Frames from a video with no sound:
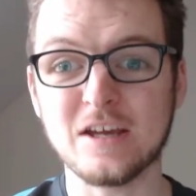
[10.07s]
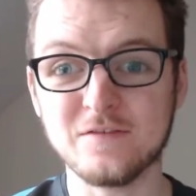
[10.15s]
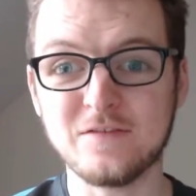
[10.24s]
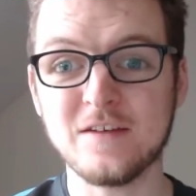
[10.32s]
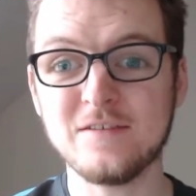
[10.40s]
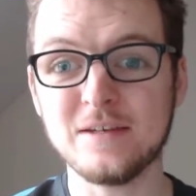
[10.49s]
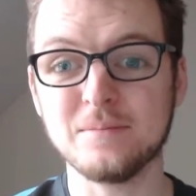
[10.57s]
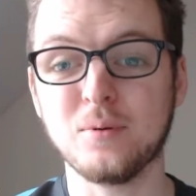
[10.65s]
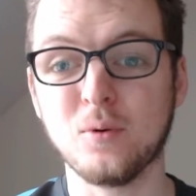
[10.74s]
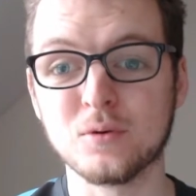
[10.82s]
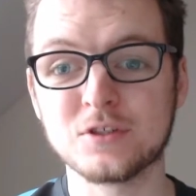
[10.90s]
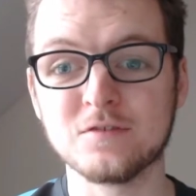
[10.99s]
A very
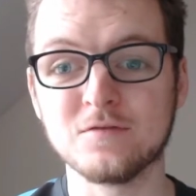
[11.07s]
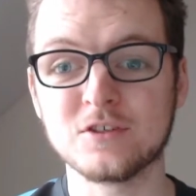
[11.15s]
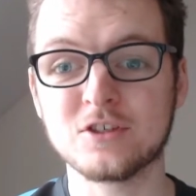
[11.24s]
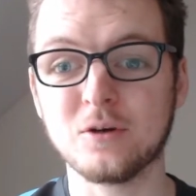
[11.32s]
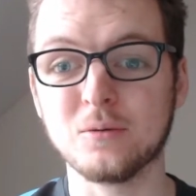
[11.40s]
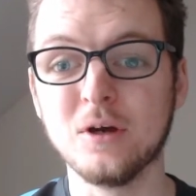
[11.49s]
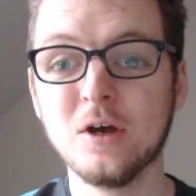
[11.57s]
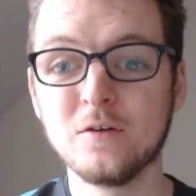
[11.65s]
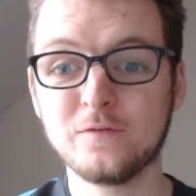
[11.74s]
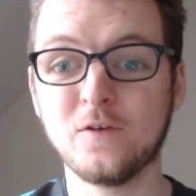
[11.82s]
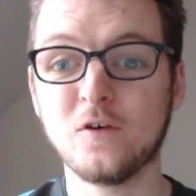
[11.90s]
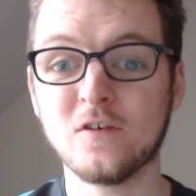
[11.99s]
important result
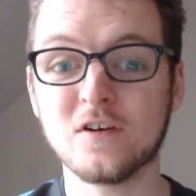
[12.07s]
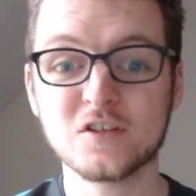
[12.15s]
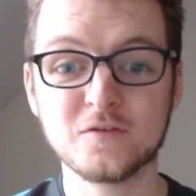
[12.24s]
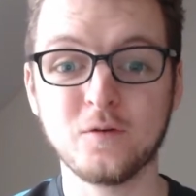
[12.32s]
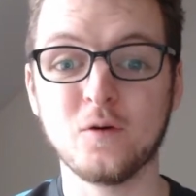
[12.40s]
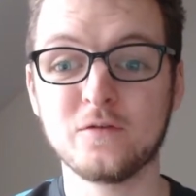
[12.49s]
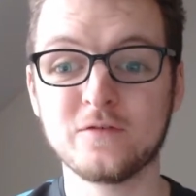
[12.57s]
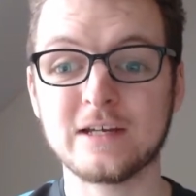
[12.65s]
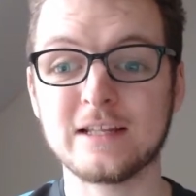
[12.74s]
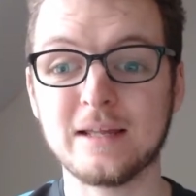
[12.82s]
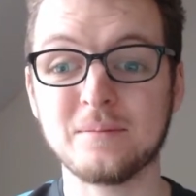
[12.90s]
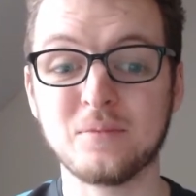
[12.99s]
for us, for
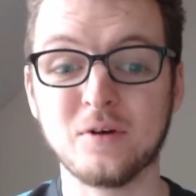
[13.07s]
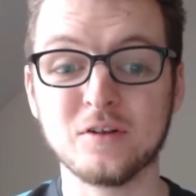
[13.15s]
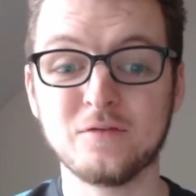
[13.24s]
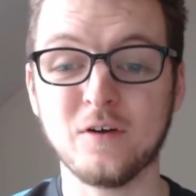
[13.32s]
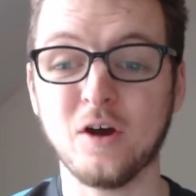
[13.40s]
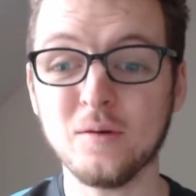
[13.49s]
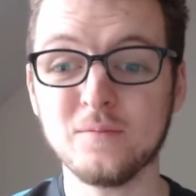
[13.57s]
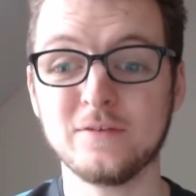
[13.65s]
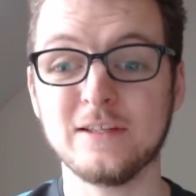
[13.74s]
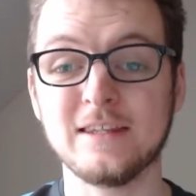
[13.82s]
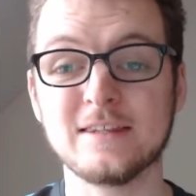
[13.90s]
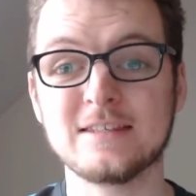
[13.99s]
Frank Lampard, for
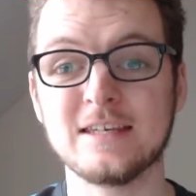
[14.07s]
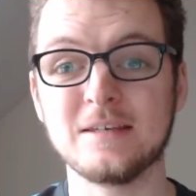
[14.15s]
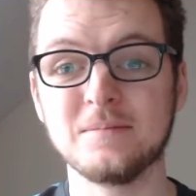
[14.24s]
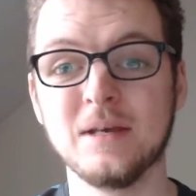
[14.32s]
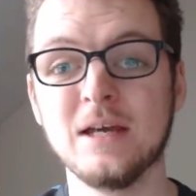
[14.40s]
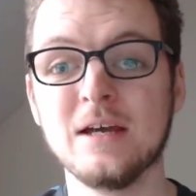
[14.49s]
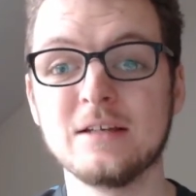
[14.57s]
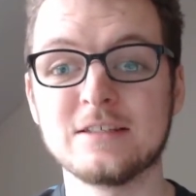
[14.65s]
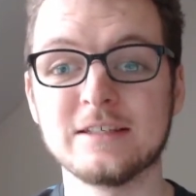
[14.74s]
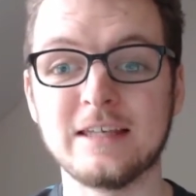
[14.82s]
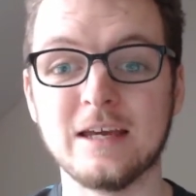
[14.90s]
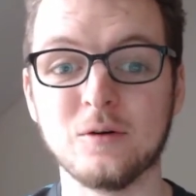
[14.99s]
hopefully the team to
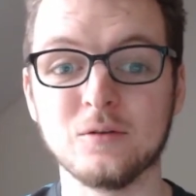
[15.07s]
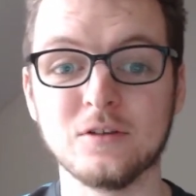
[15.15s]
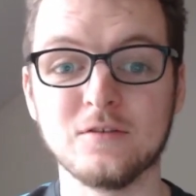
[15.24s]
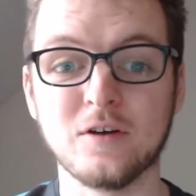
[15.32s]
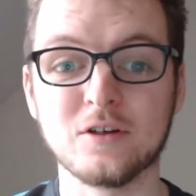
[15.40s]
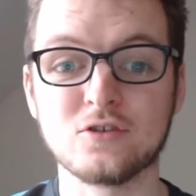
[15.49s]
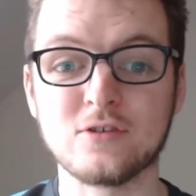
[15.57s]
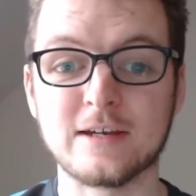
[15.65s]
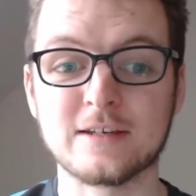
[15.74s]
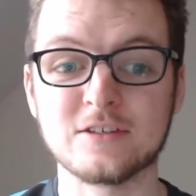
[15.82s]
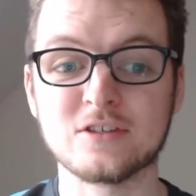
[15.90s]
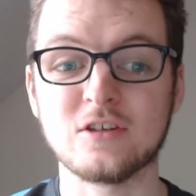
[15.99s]
get on the right track
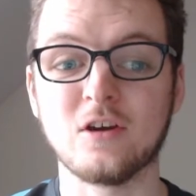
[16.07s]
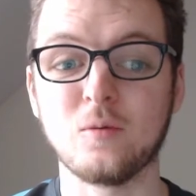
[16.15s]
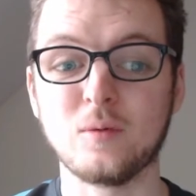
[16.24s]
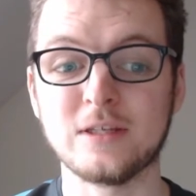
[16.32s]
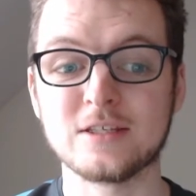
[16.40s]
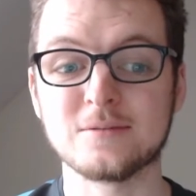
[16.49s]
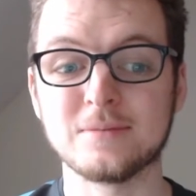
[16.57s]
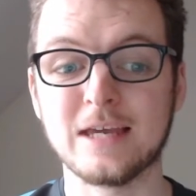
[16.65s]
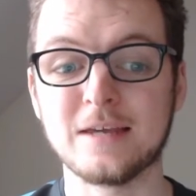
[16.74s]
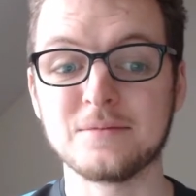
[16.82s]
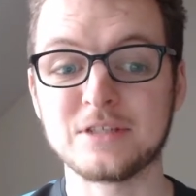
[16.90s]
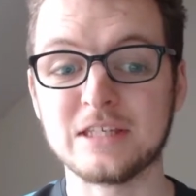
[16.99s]
and start winning some
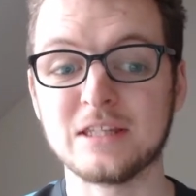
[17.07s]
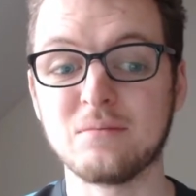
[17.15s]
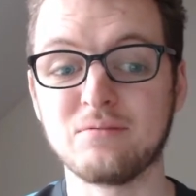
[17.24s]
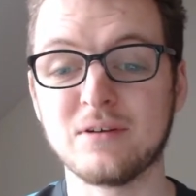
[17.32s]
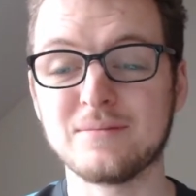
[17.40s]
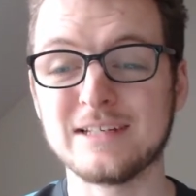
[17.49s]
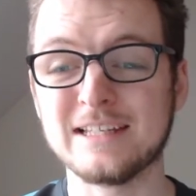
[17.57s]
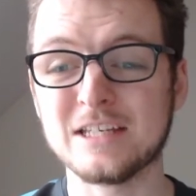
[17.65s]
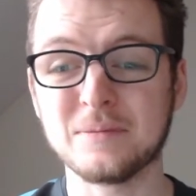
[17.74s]
games in the Premier League.